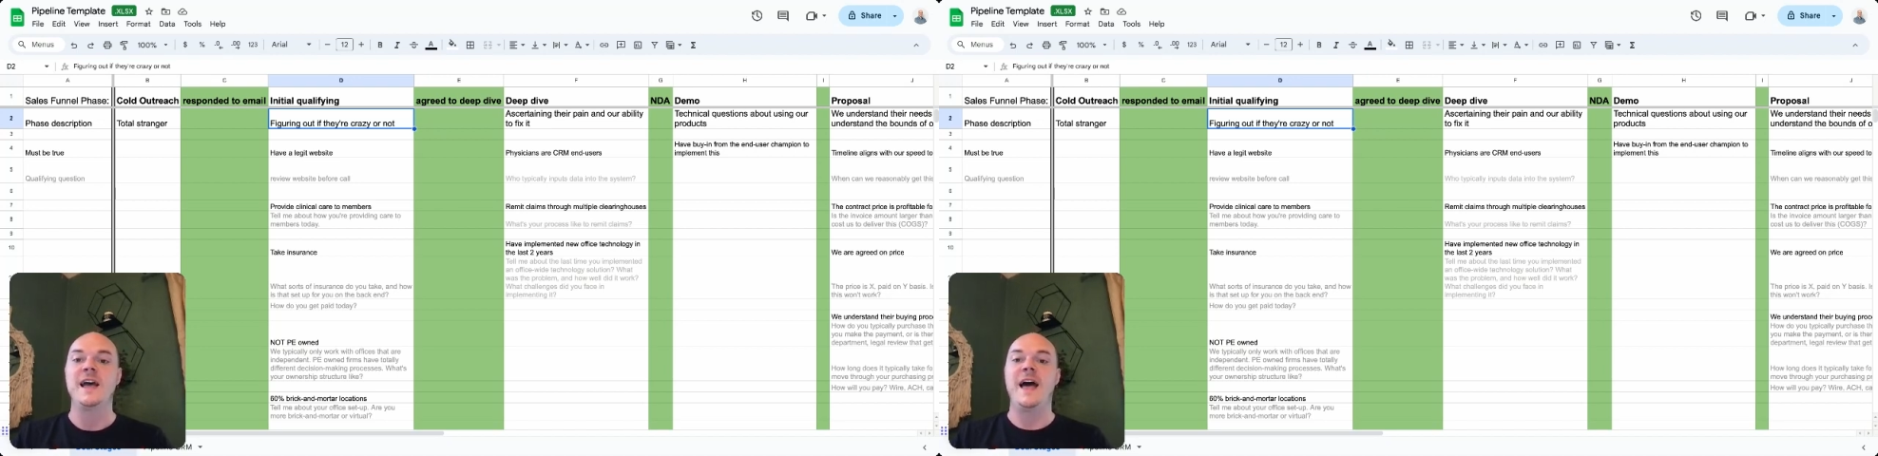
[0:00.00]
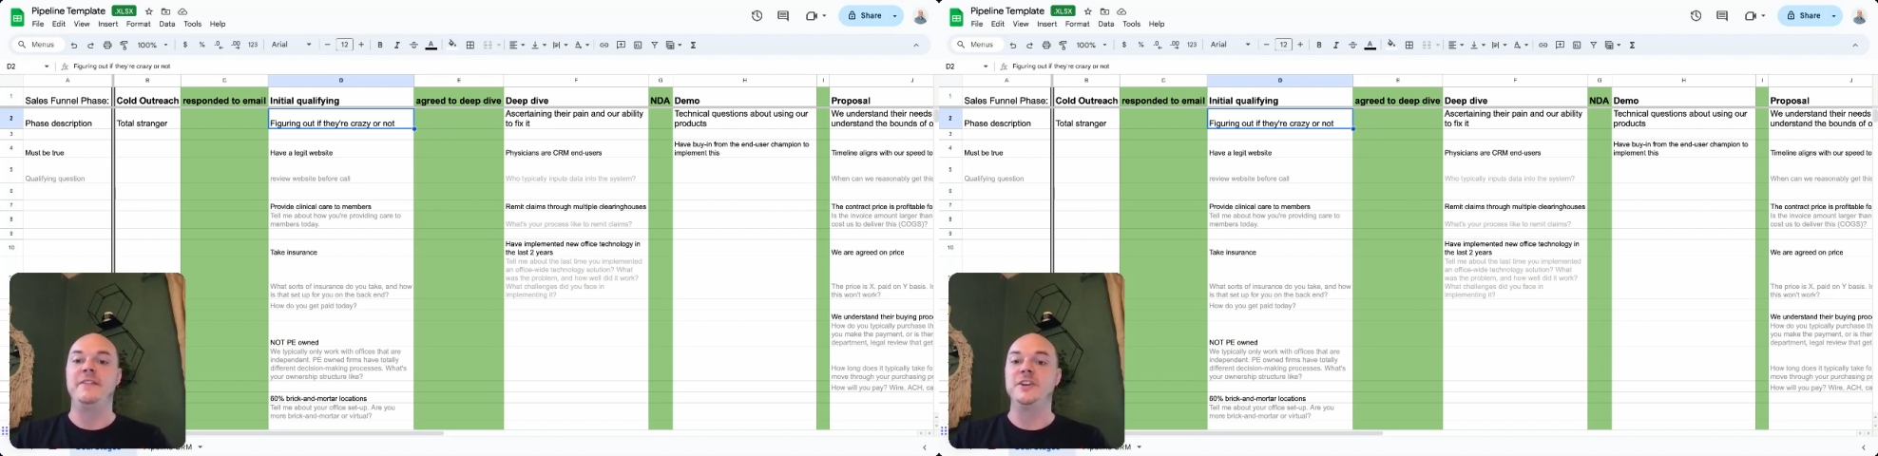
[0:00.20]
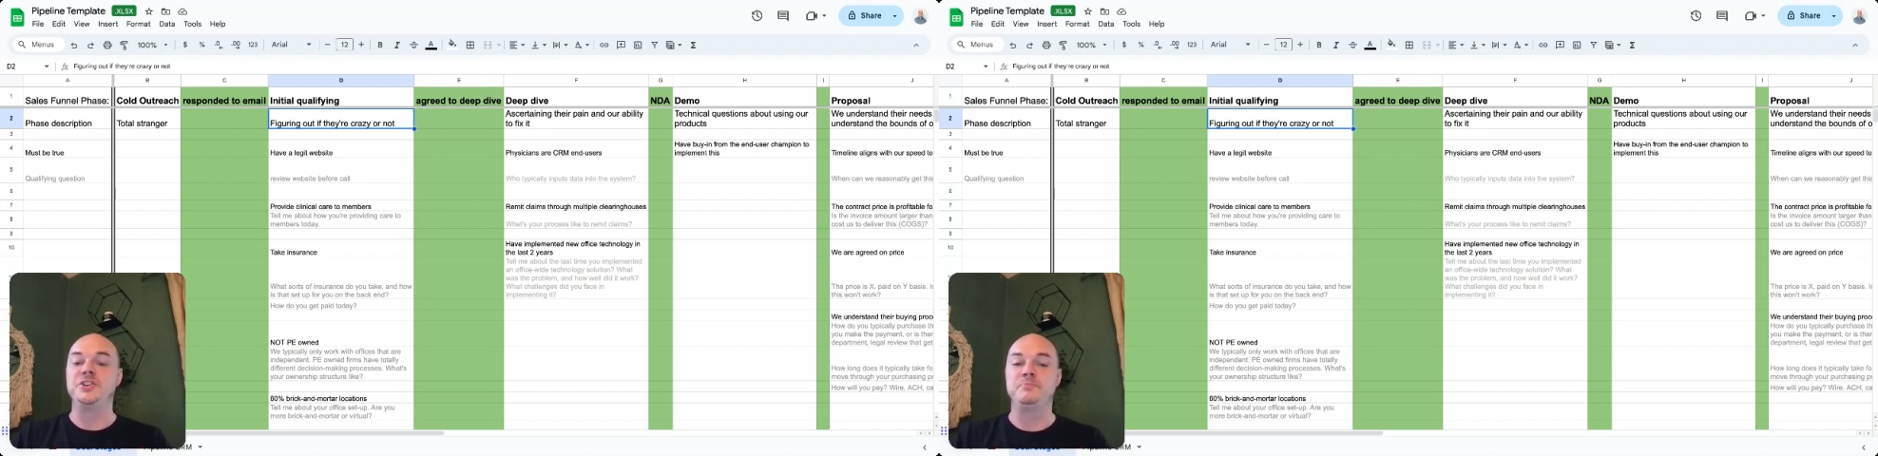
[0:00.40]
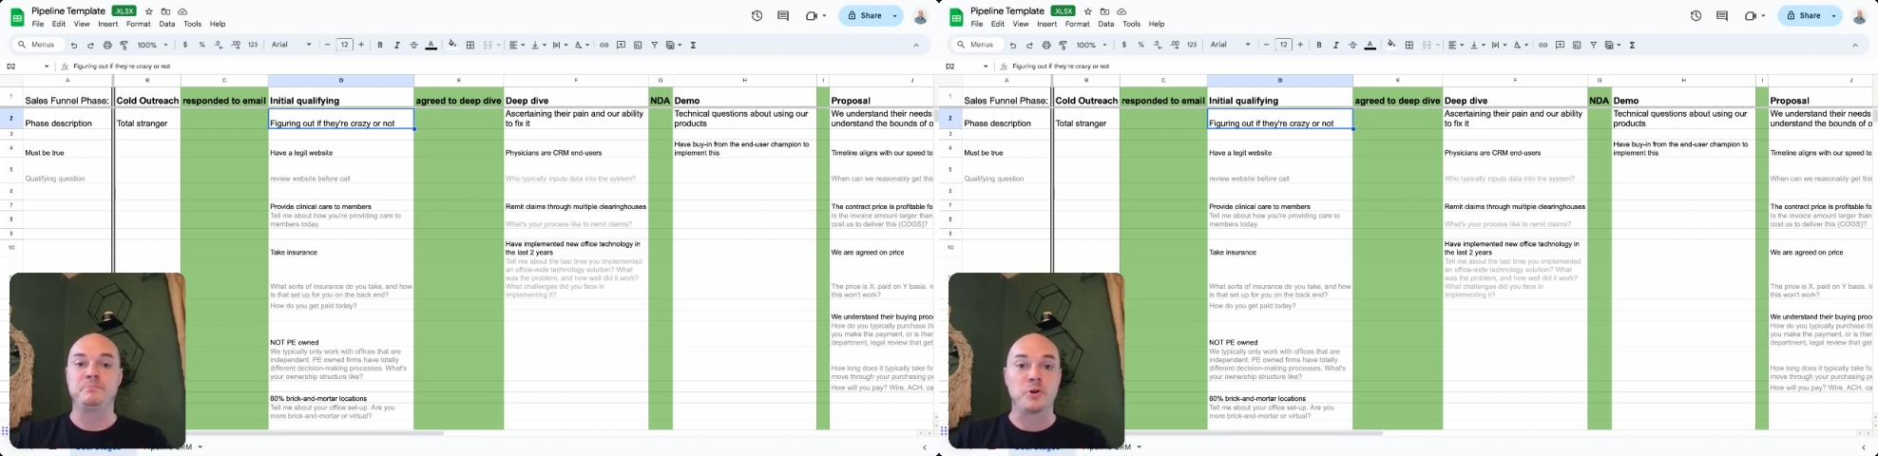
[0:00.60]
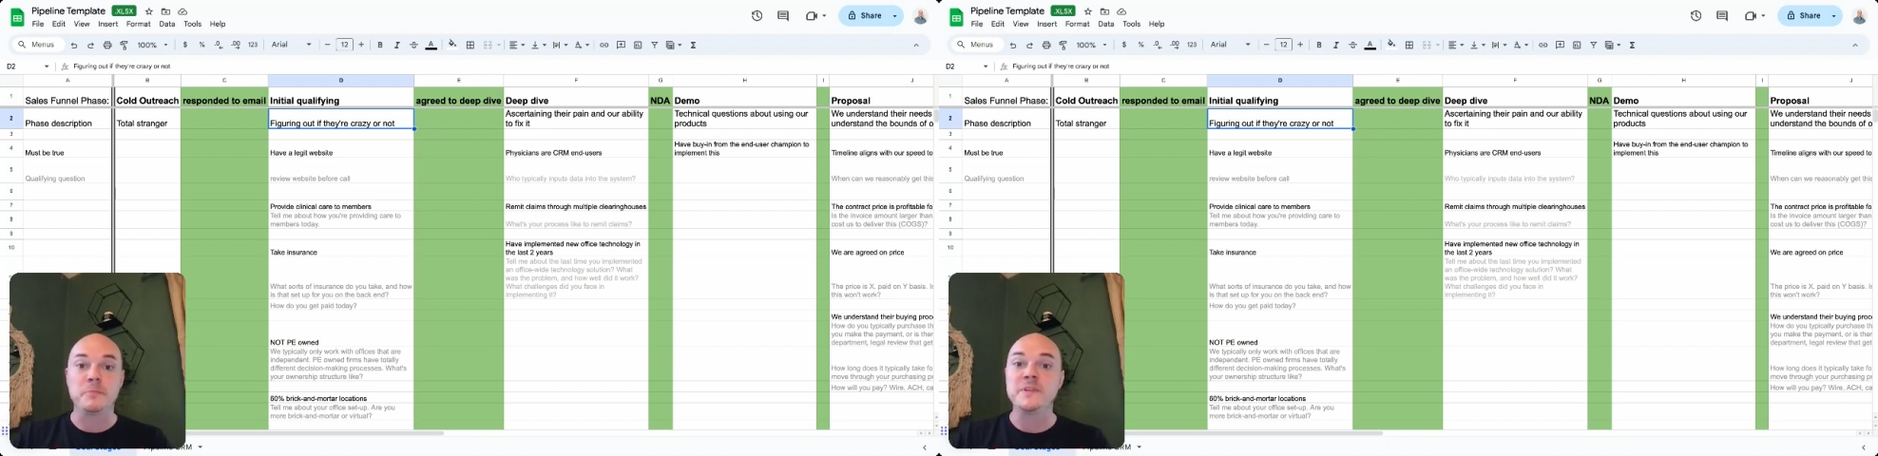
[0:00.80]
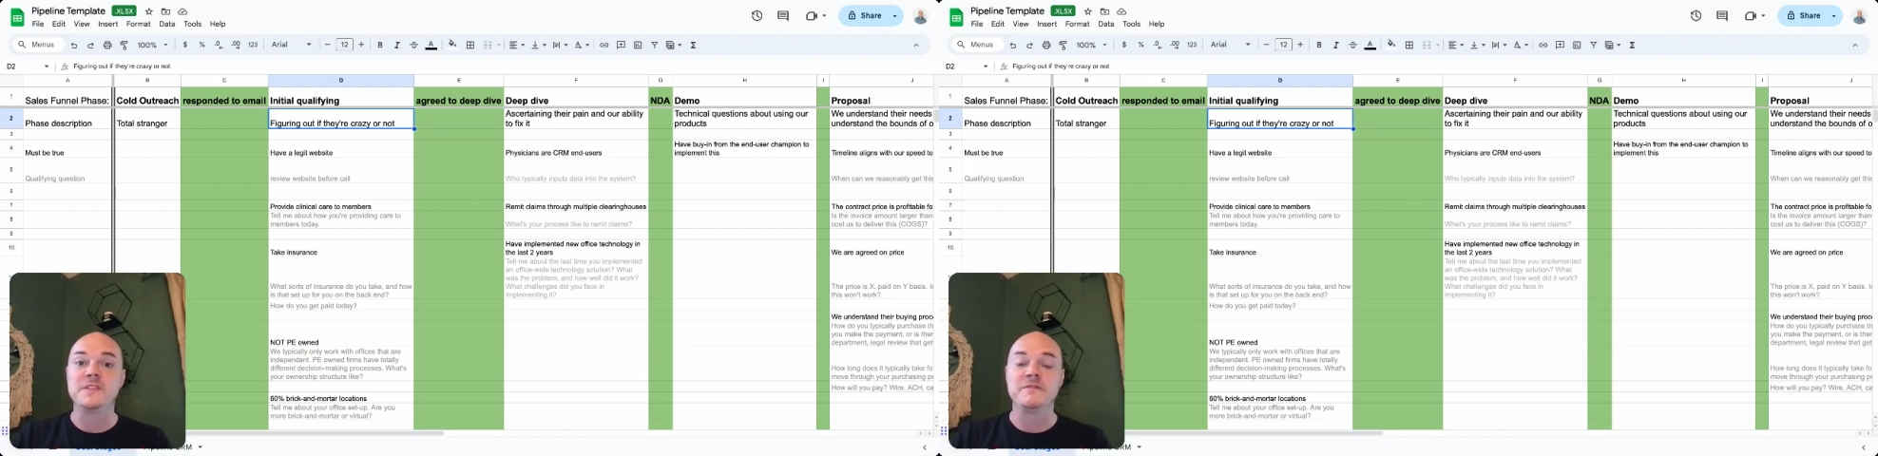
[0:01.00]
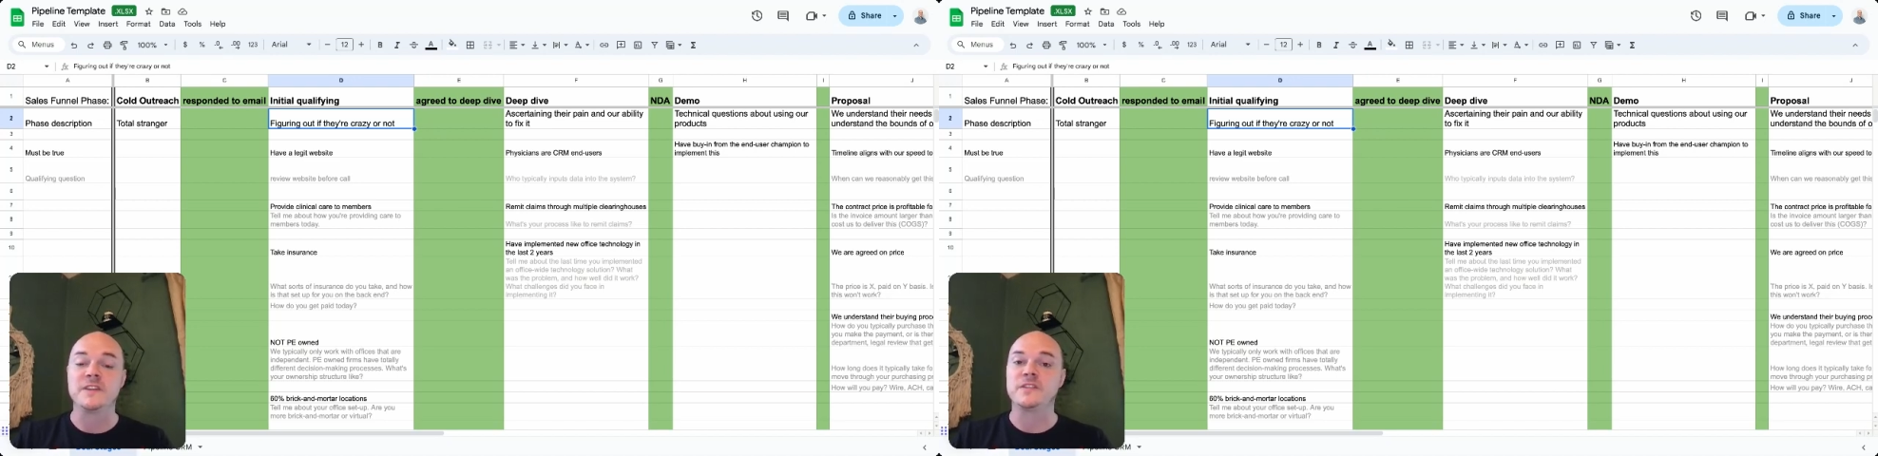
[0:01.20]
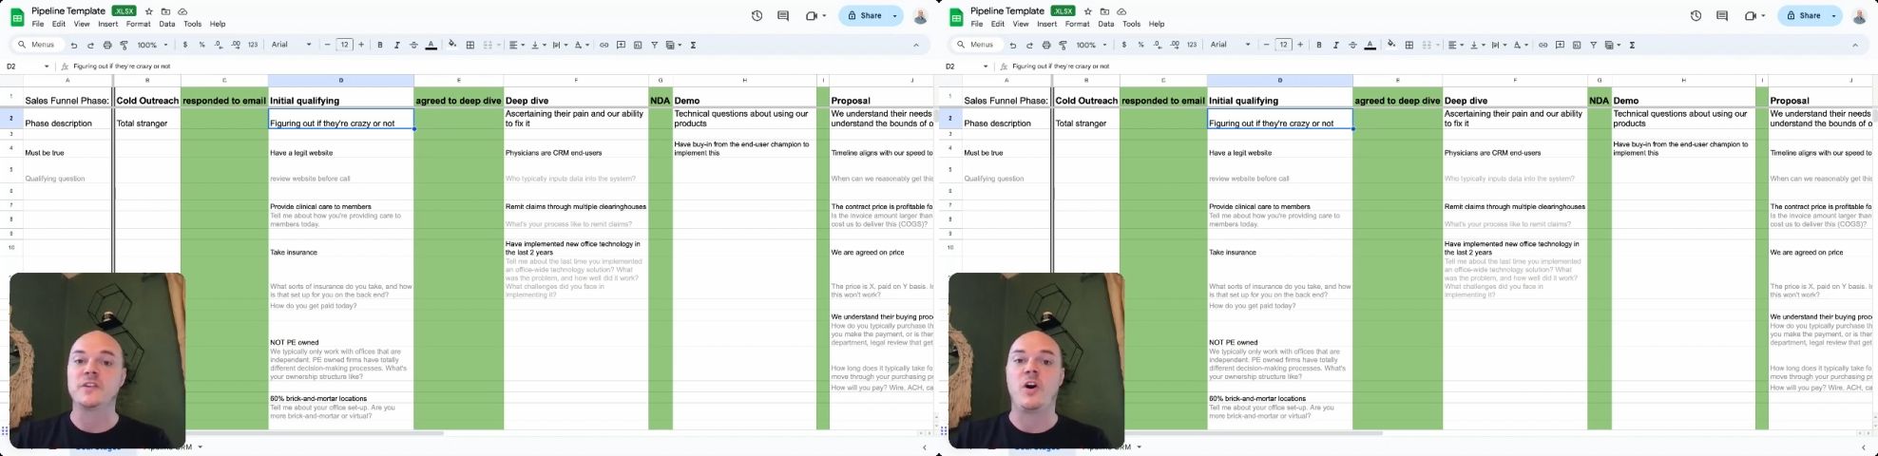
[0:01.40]
And the purpose of
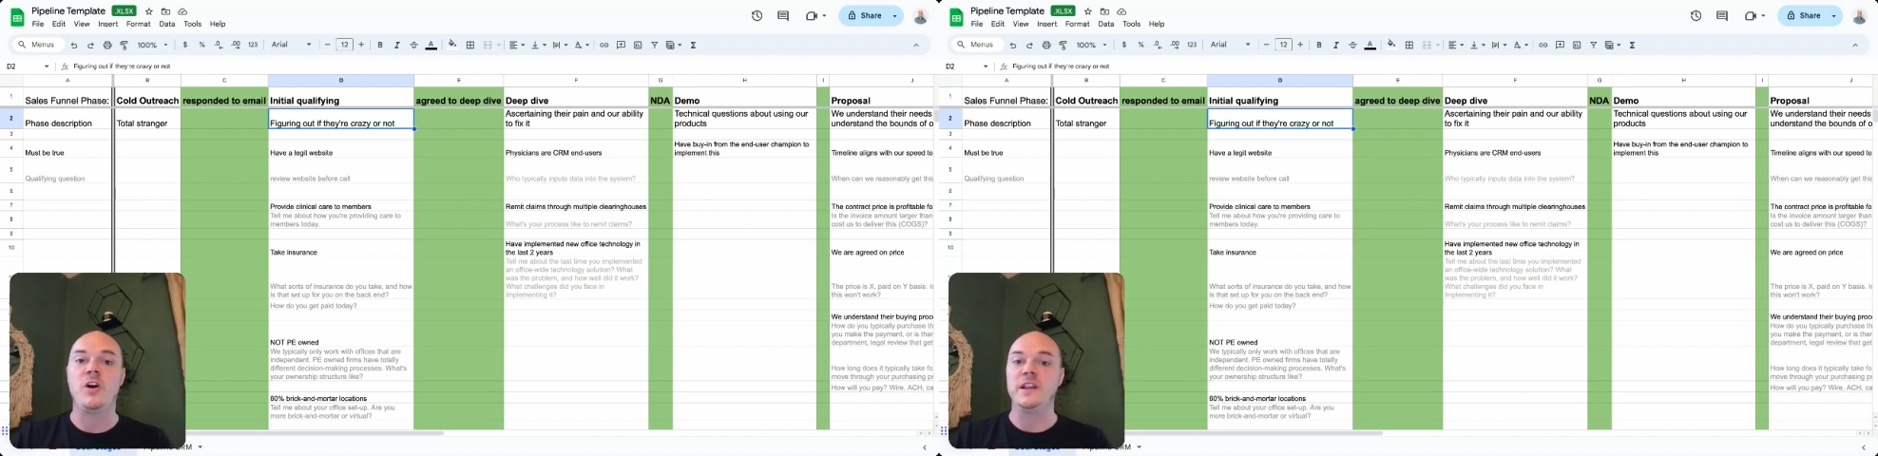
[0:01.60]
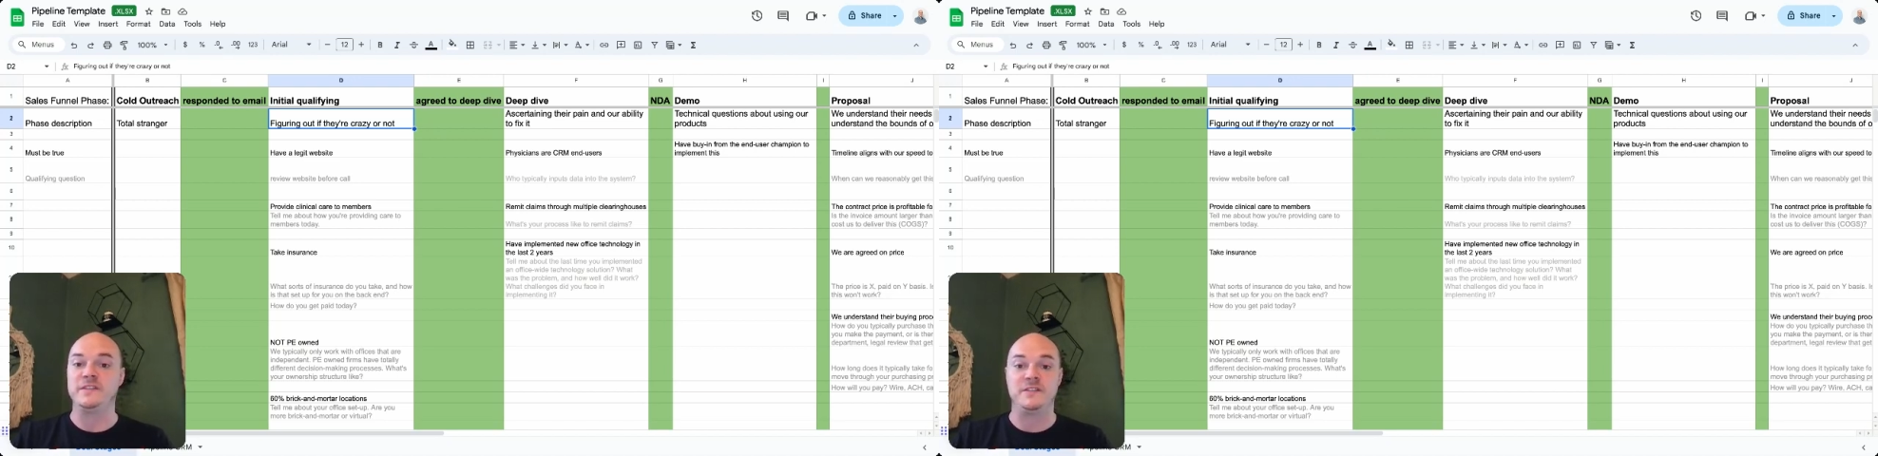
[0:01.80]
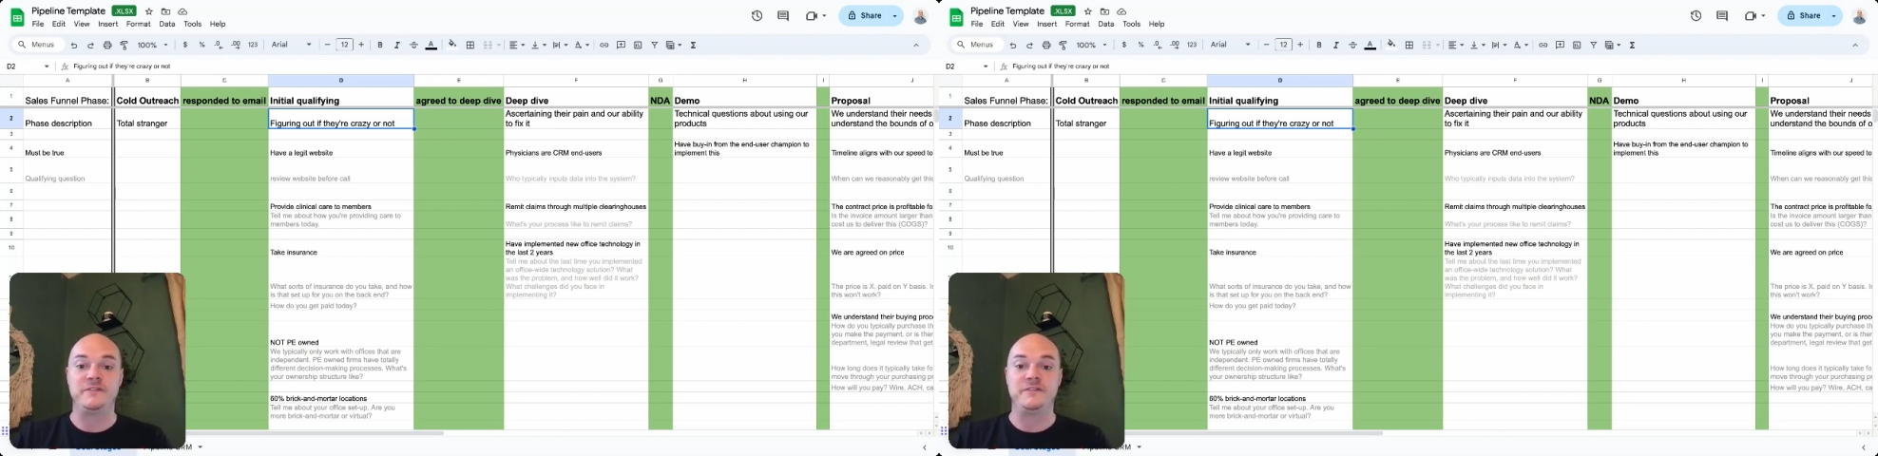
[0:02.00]
this call is to